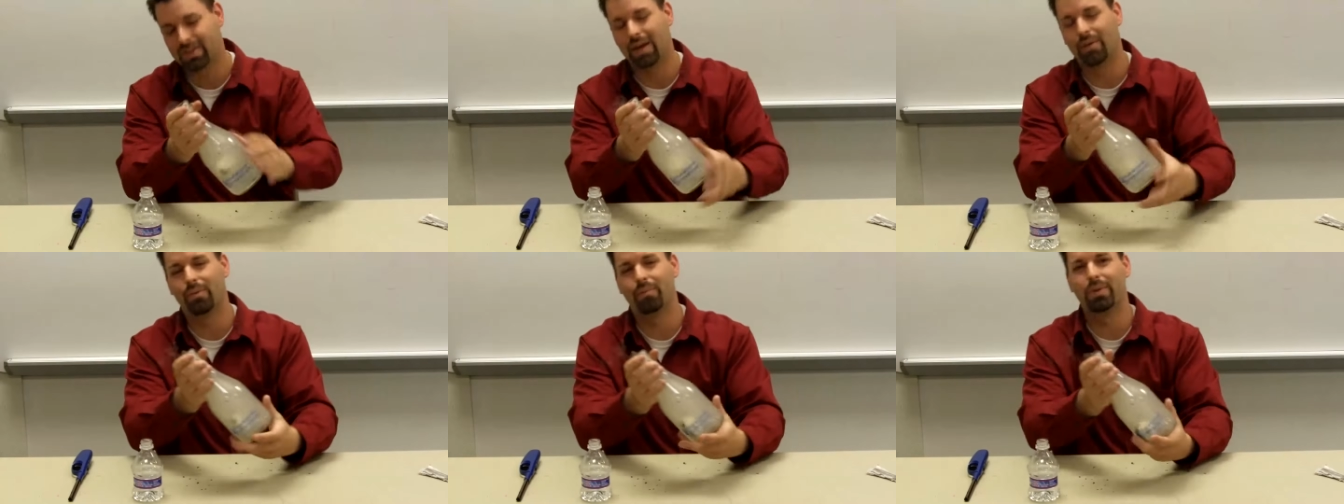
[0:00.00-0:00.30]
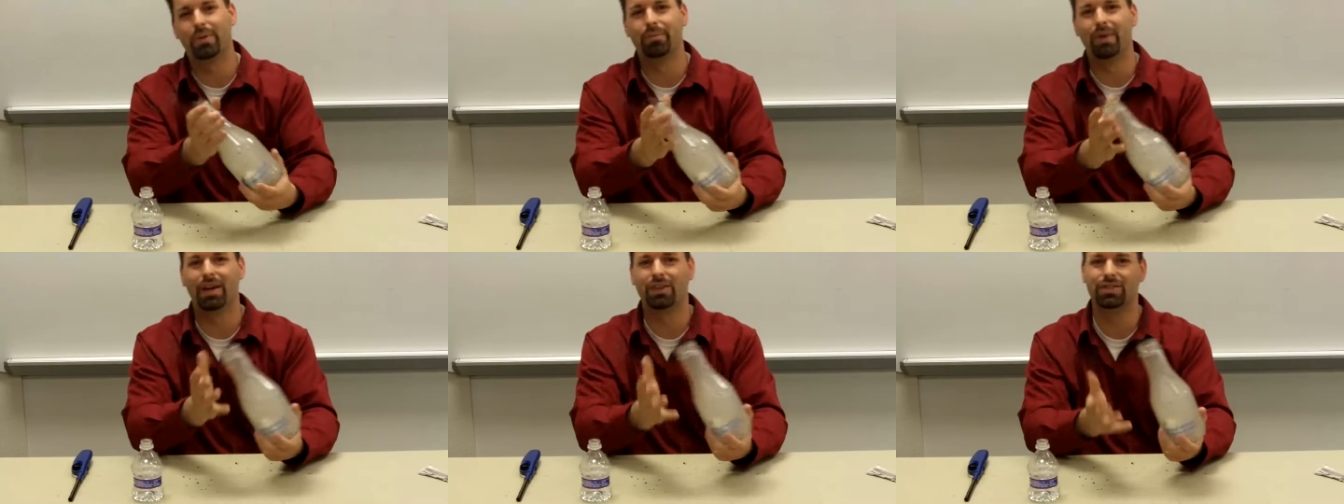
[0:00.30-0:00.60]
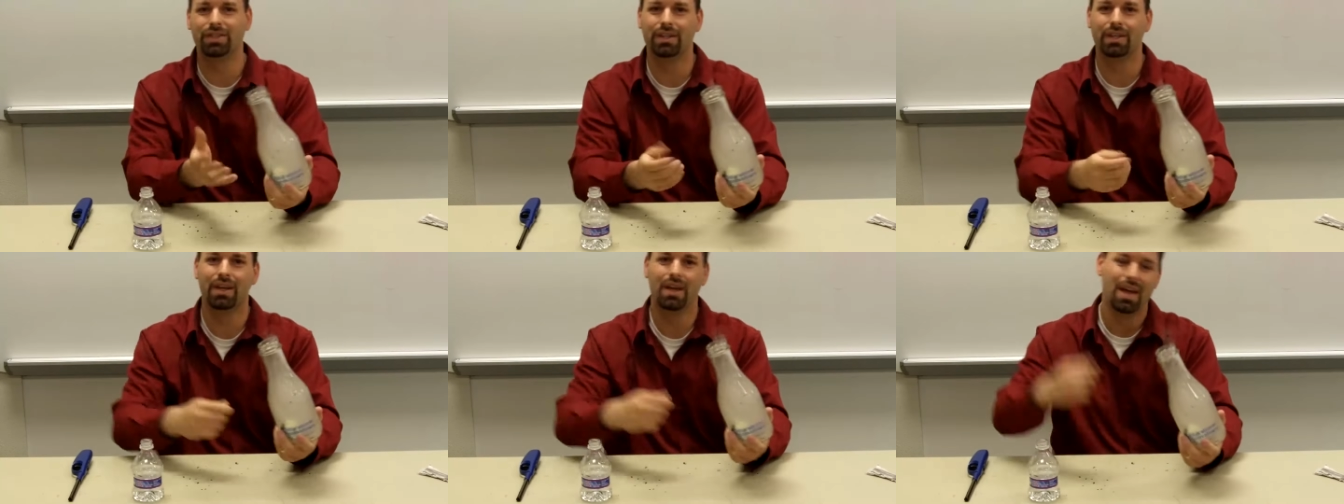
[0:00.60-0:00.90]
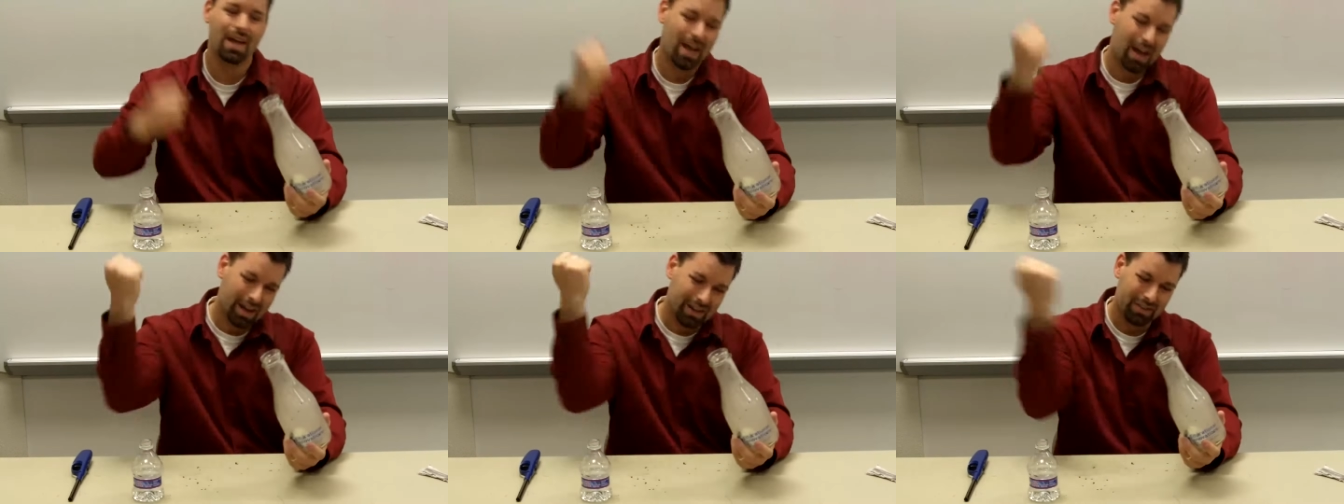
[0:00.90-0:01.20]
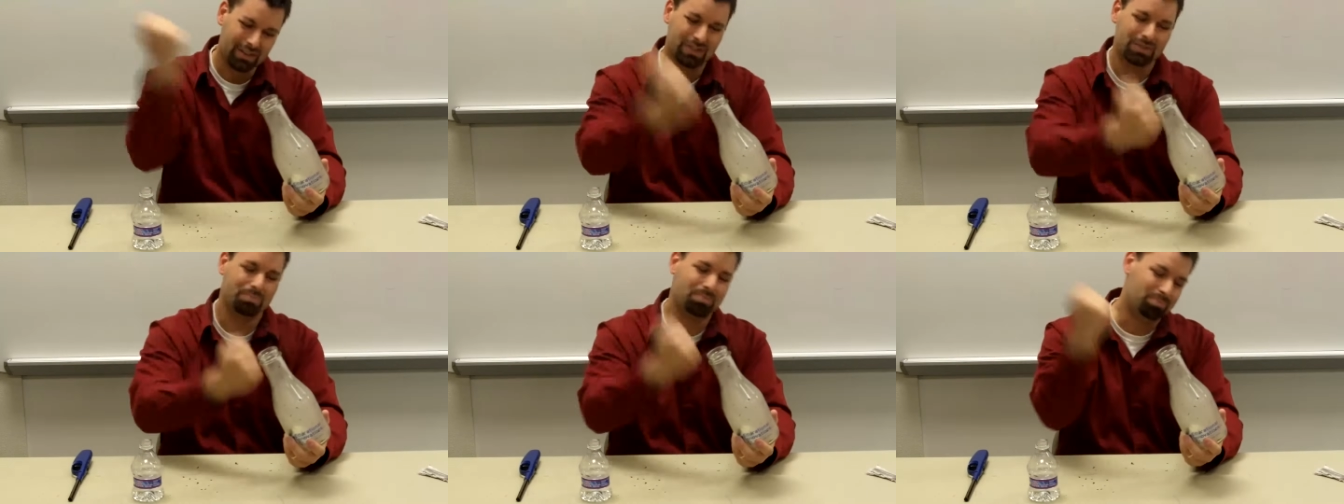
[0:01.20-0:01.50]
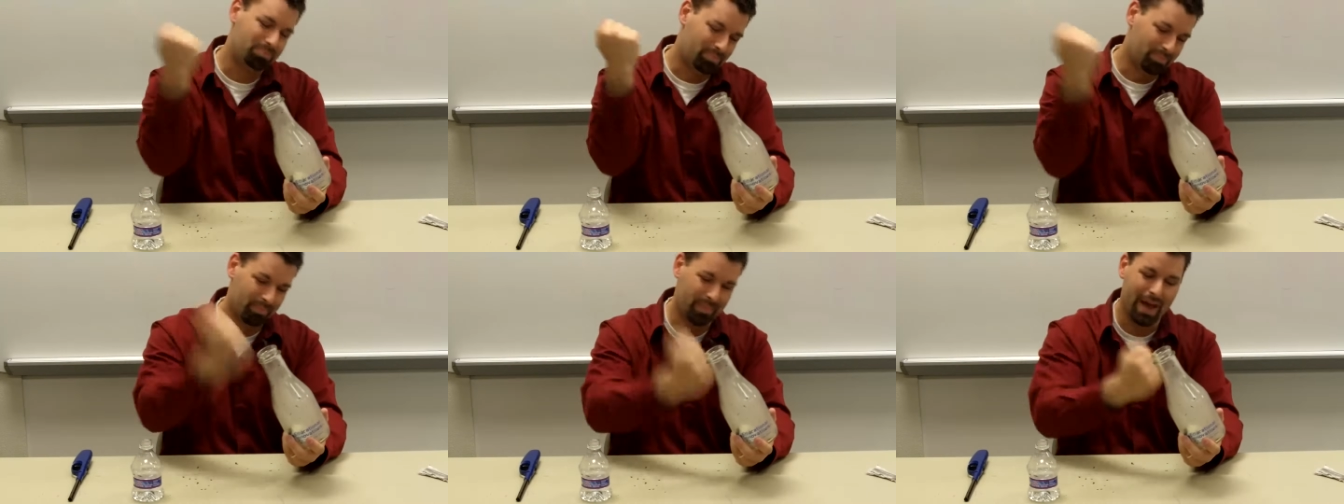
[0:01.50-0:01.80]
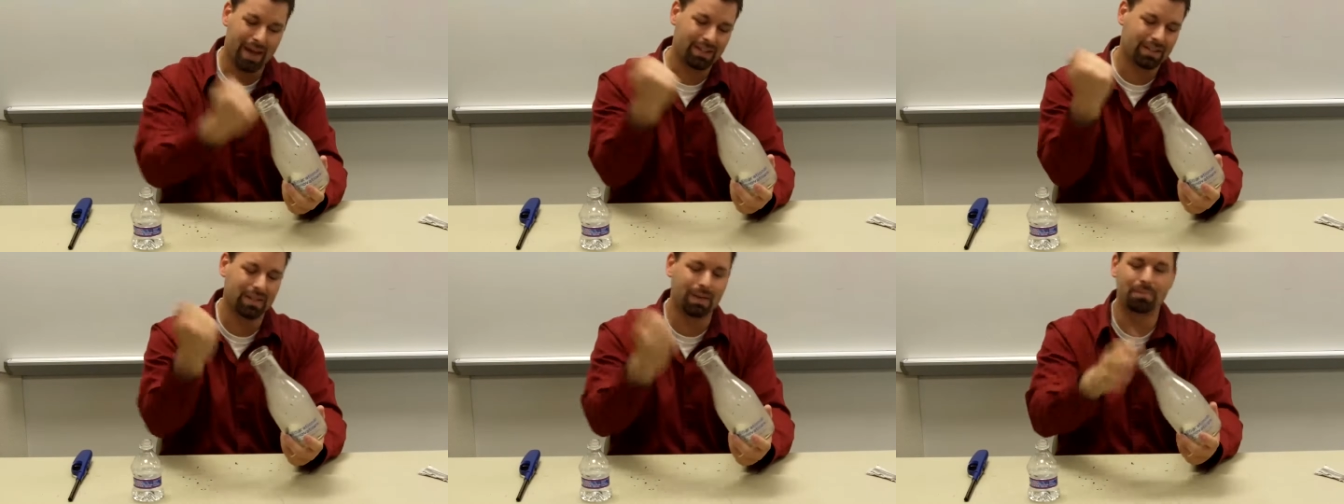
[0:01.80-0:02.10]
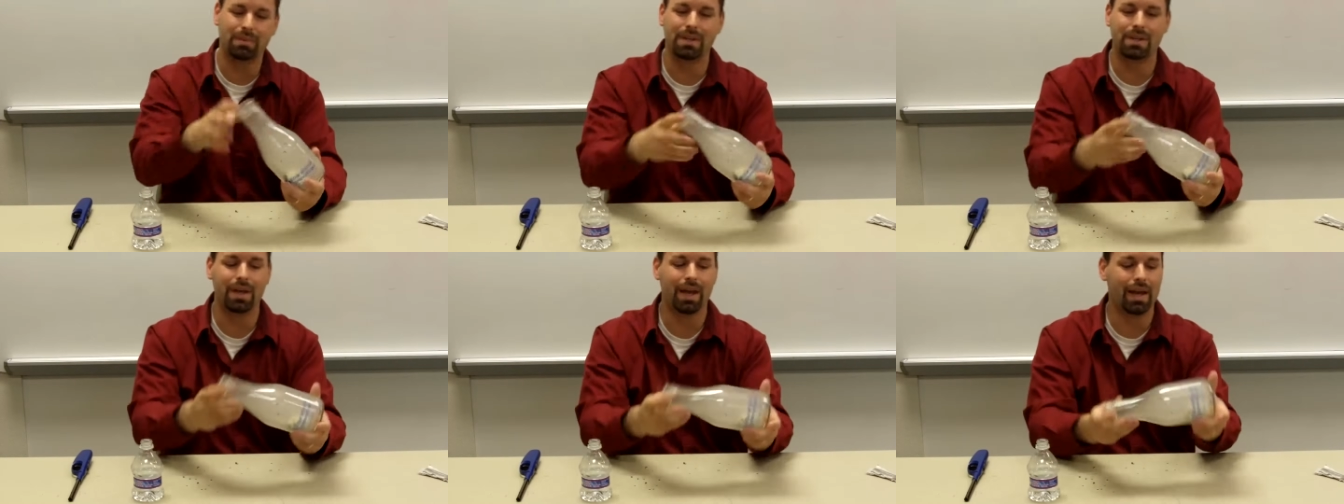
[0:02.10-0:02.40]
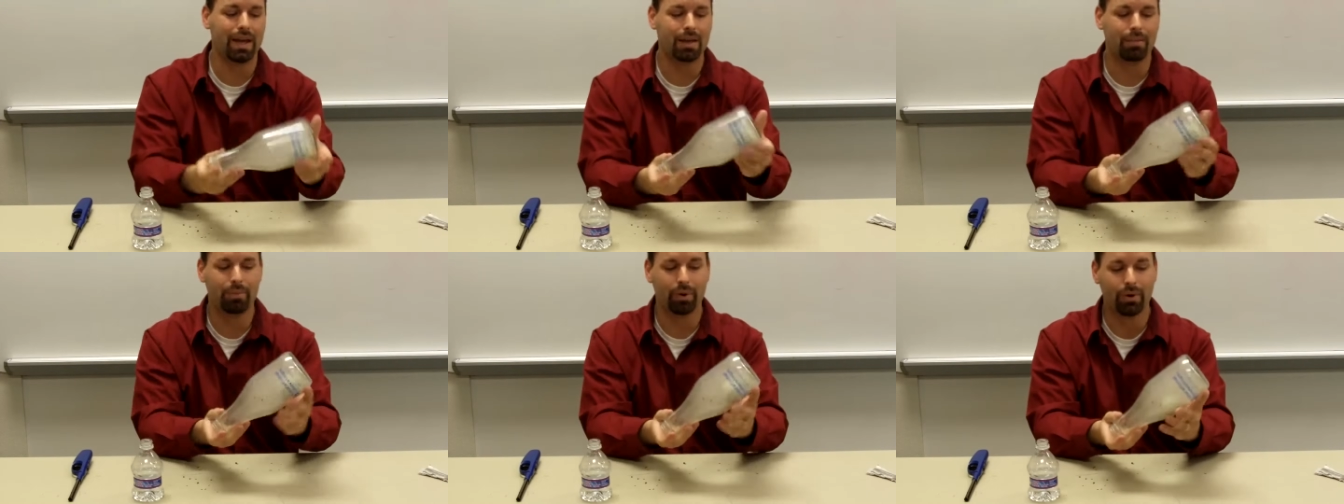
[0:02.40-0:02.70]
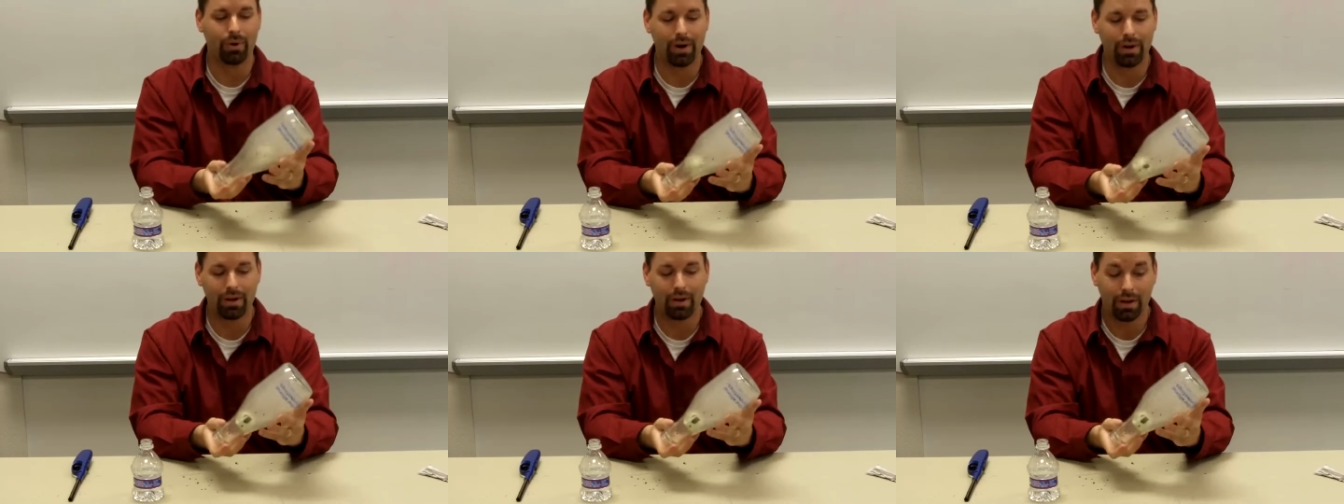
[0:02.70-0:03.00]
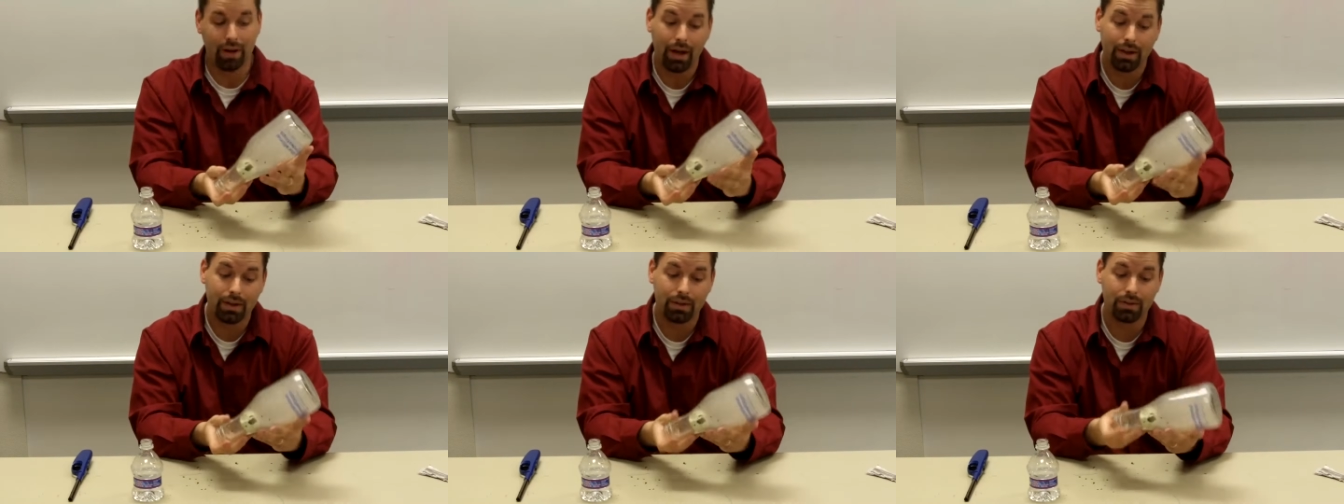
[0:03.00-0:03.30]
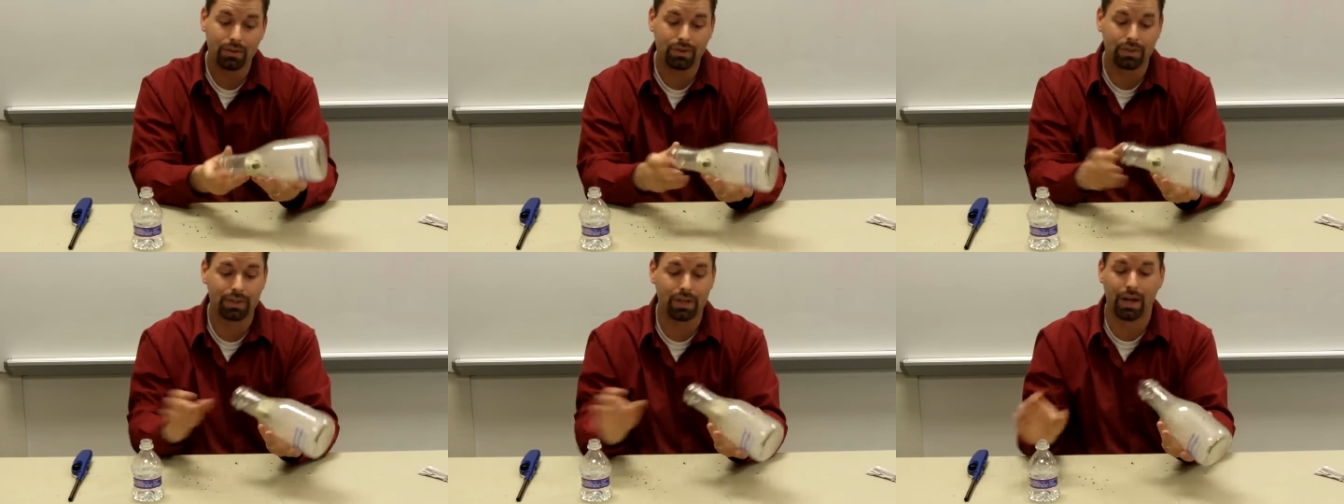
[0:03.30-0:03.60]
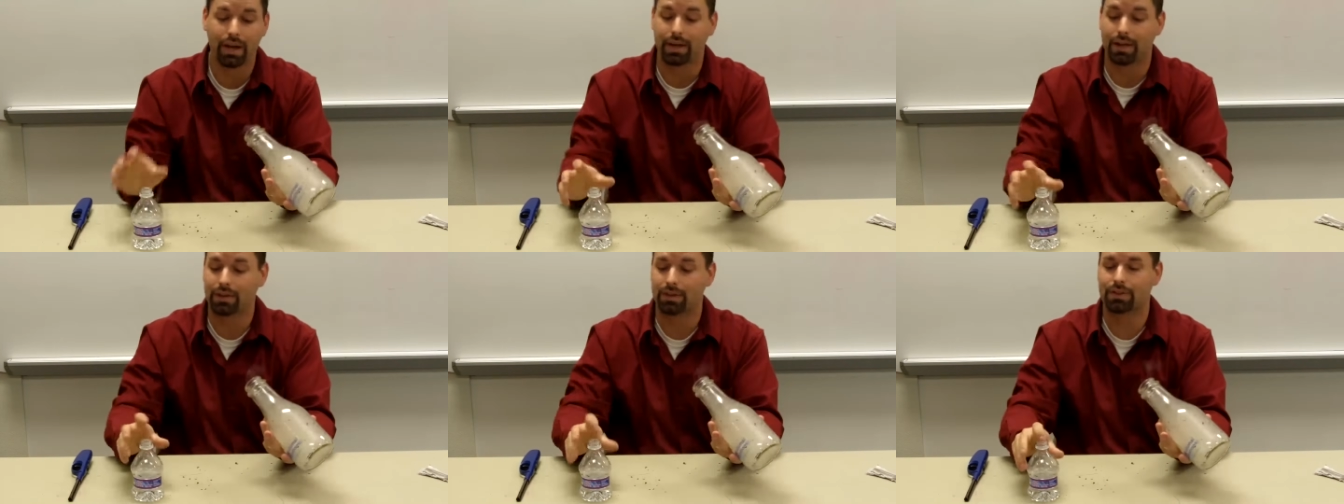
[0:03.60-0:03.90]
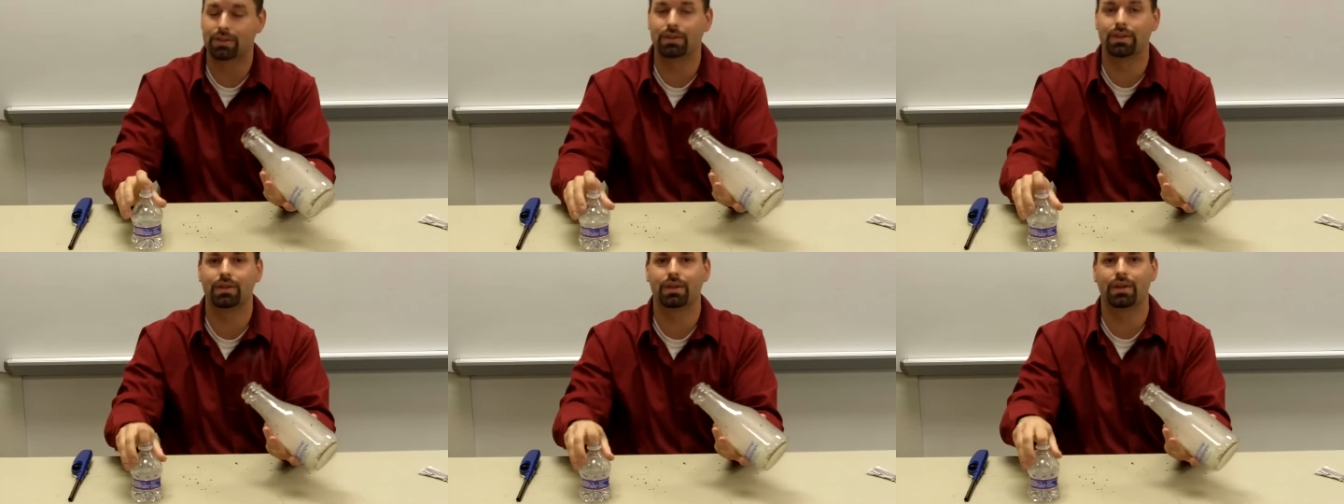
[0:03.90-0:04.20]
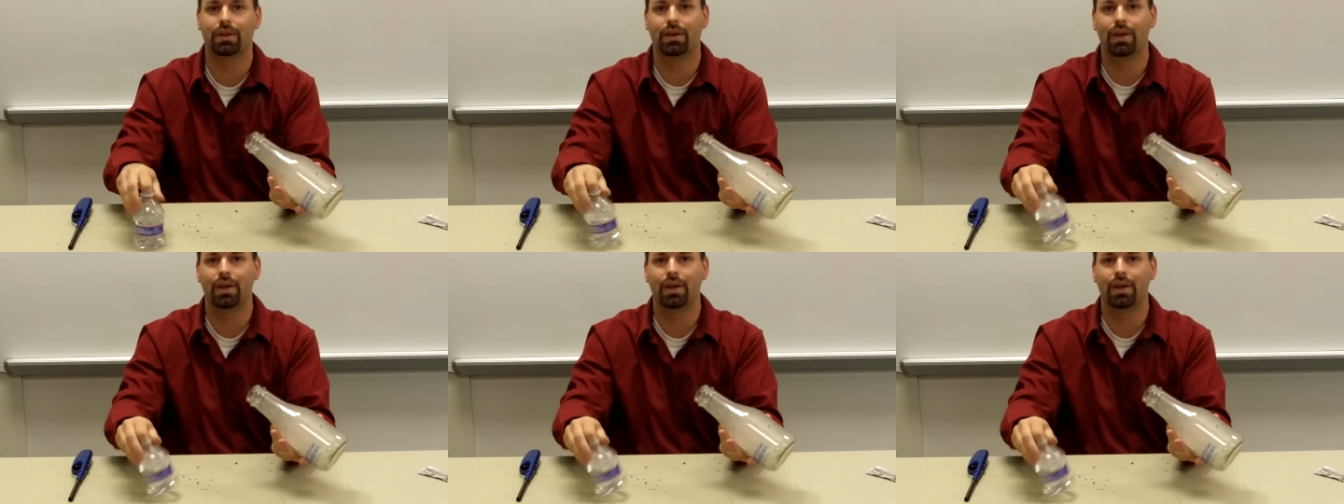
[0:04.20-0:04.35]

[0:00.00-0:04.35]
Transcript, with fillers: That would be messy. I could mess up the egg, but or I could, I could use science.